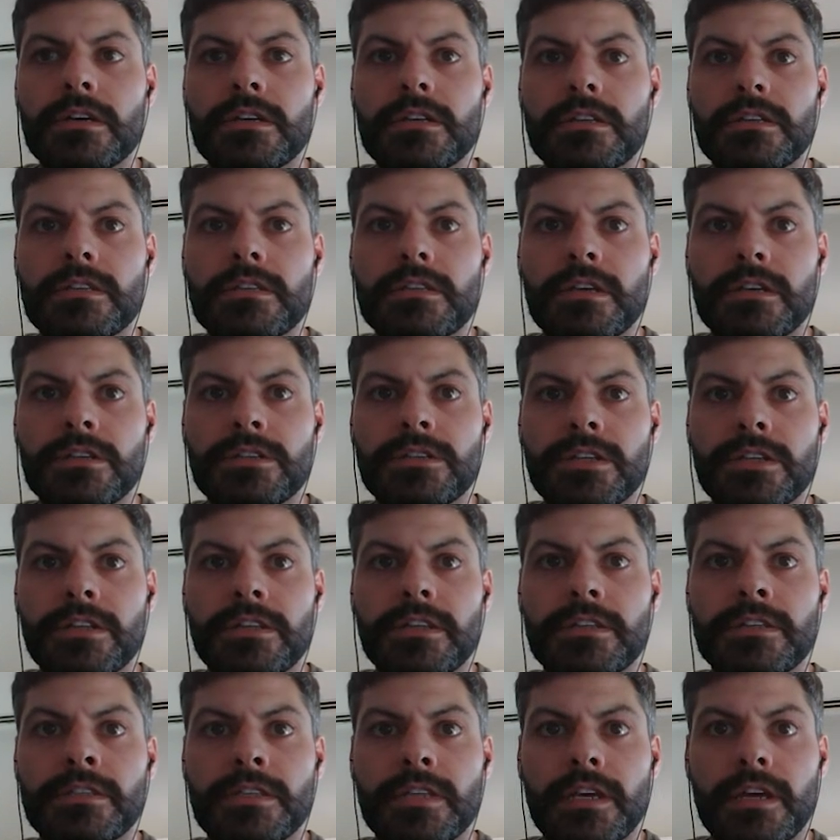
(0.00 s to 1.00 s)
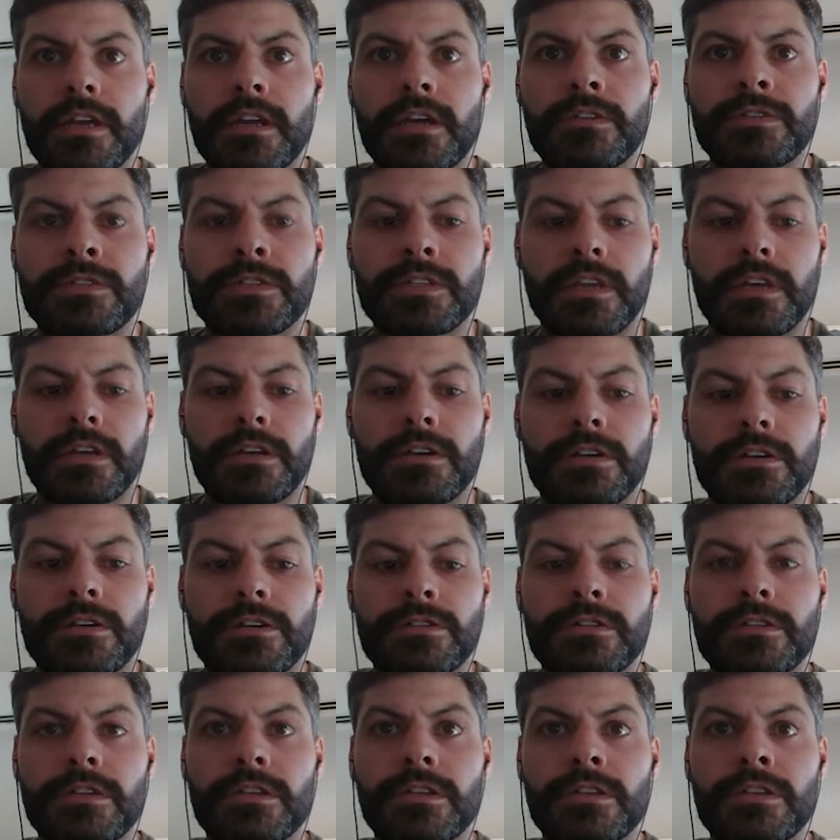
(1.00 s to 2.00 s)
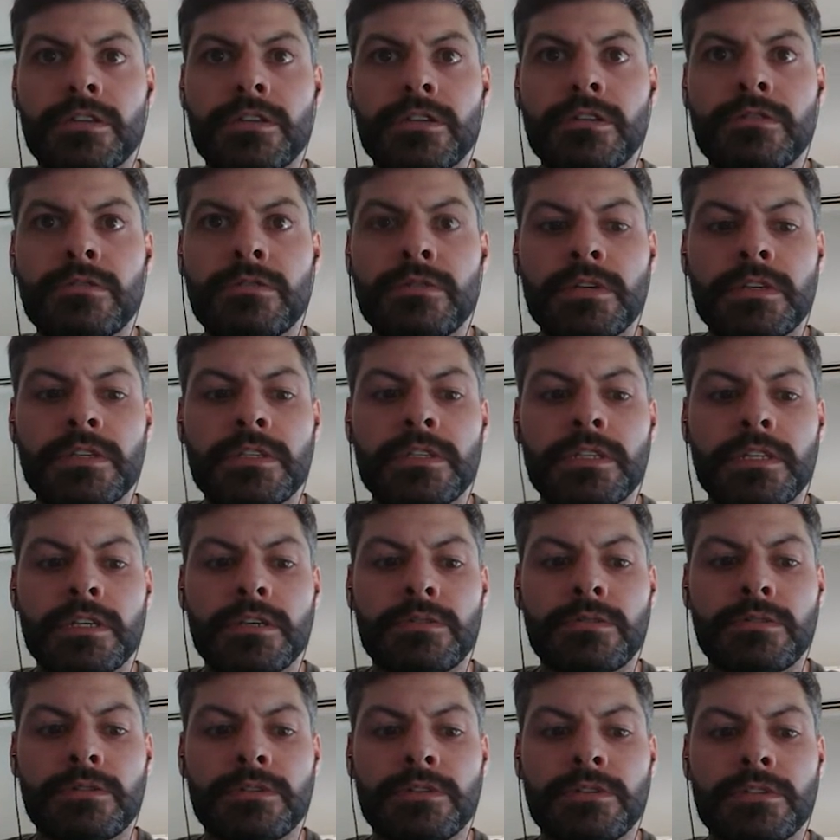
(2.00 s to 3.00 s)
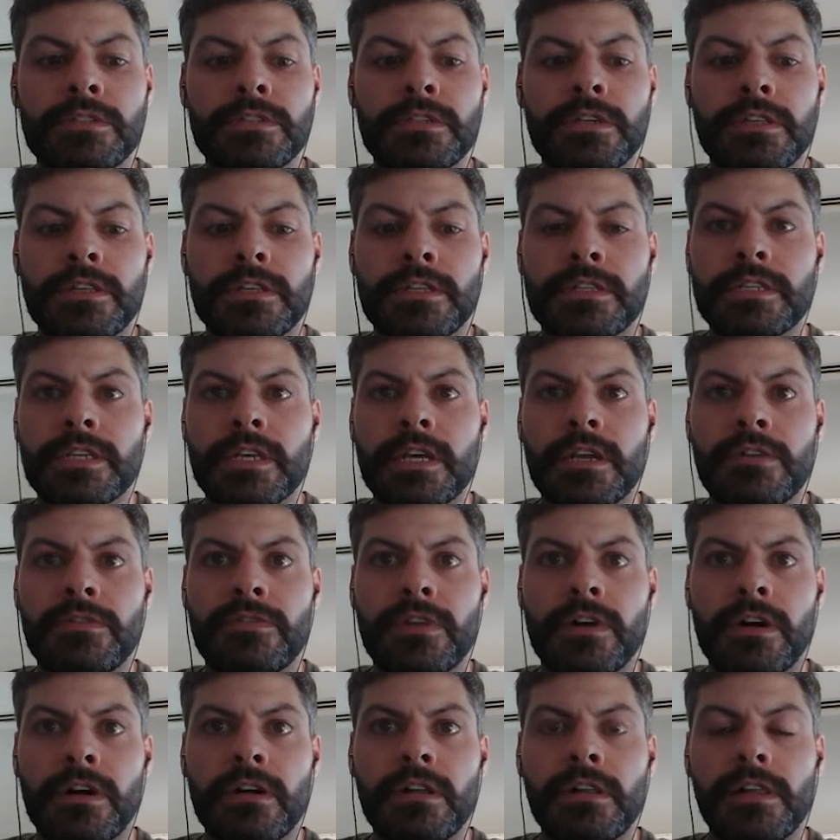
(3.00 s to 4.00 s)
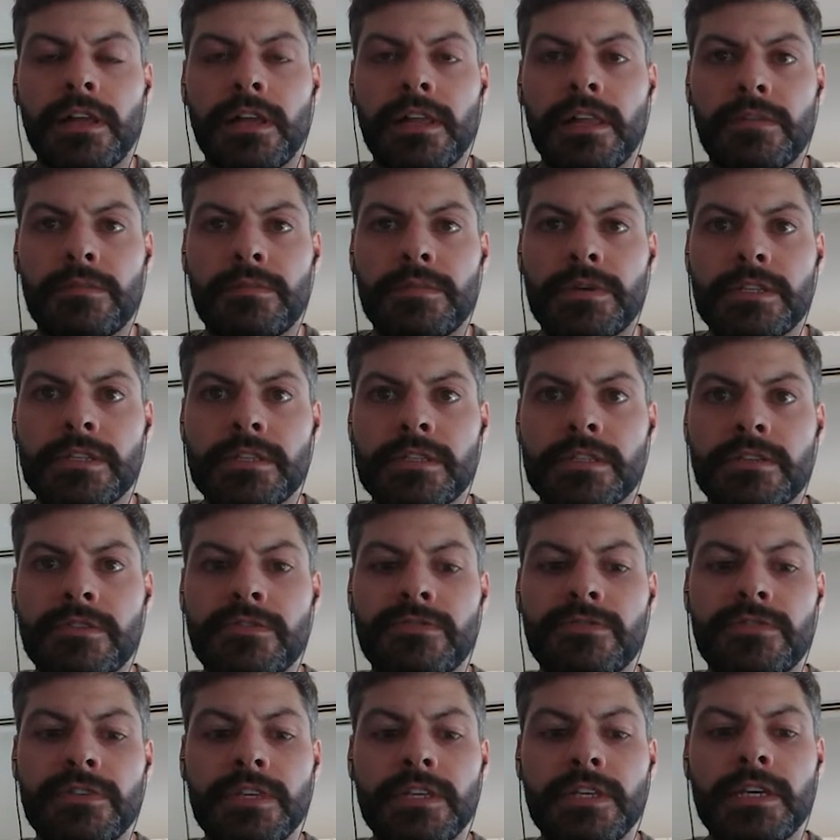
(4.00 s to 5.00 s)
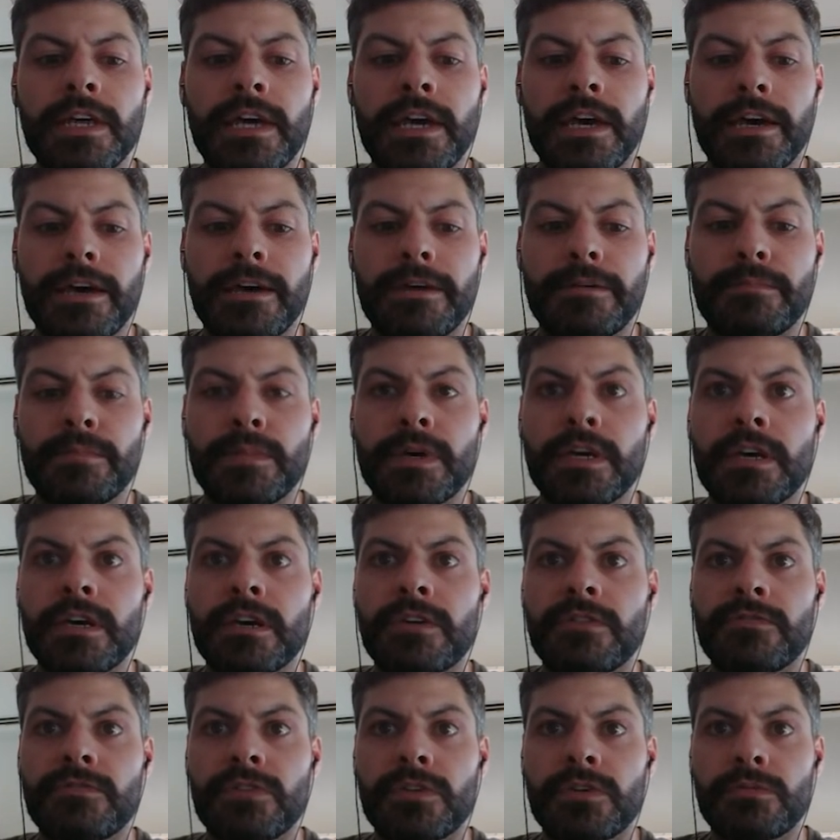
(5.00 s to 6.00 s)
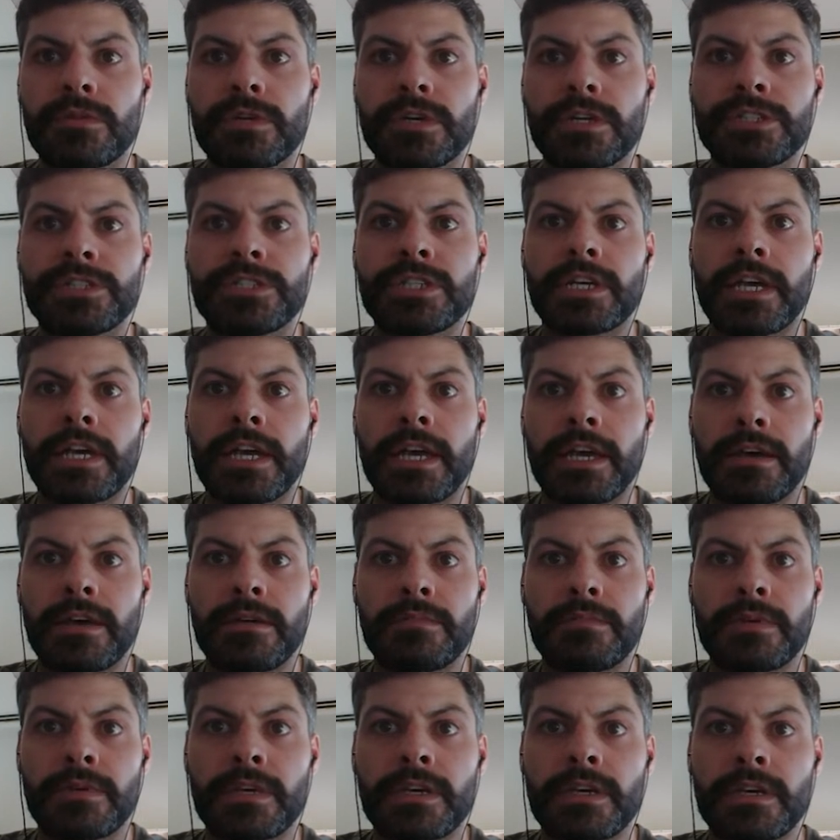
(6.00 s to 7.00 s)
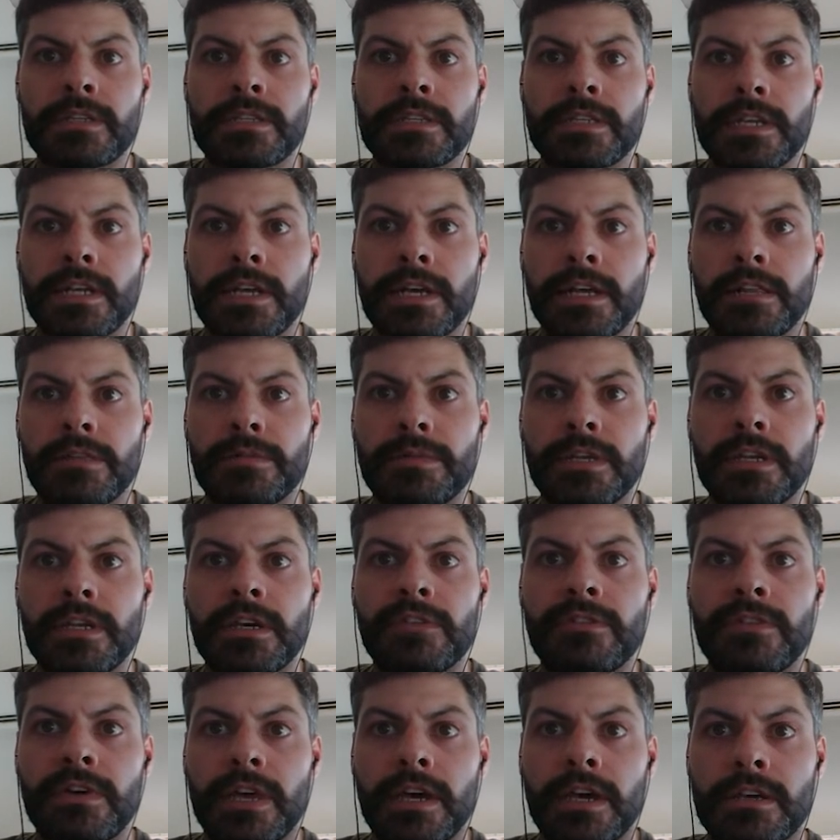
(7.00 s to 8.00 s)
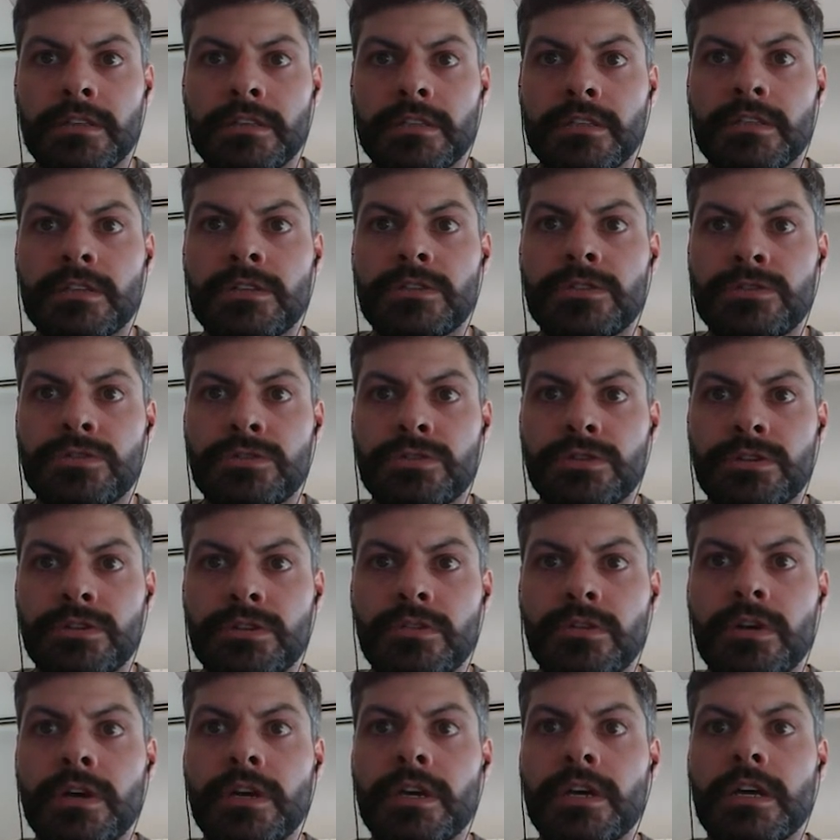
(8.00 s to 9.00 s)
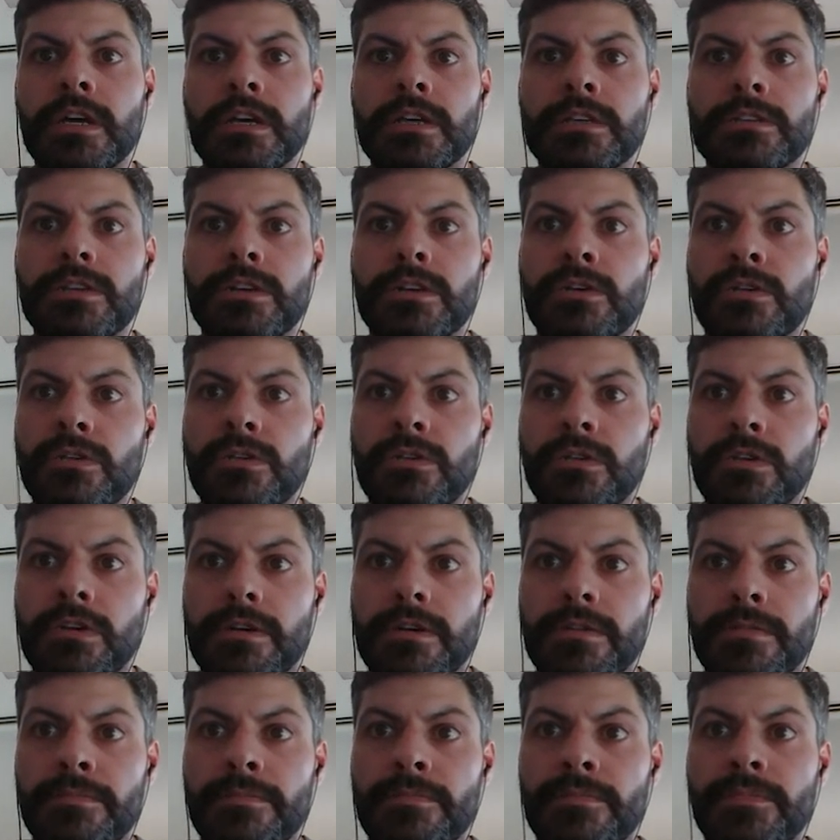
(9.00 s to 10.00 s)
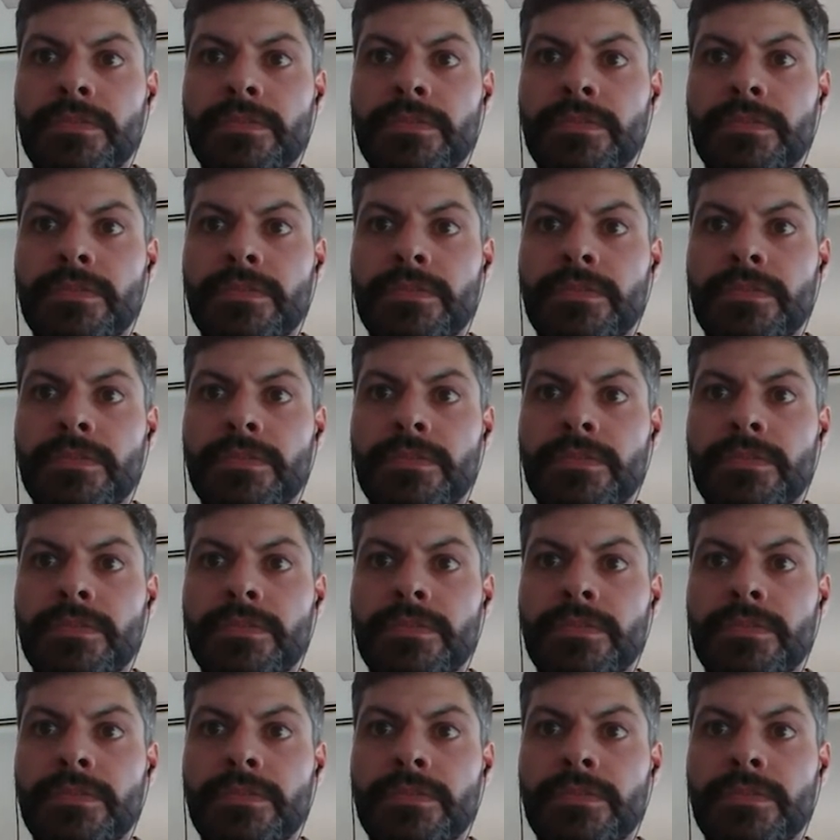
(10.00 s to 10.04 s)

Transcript: such that the set of senders U is equal to the set of all elements VM for which M is an element of S is true is a quorum,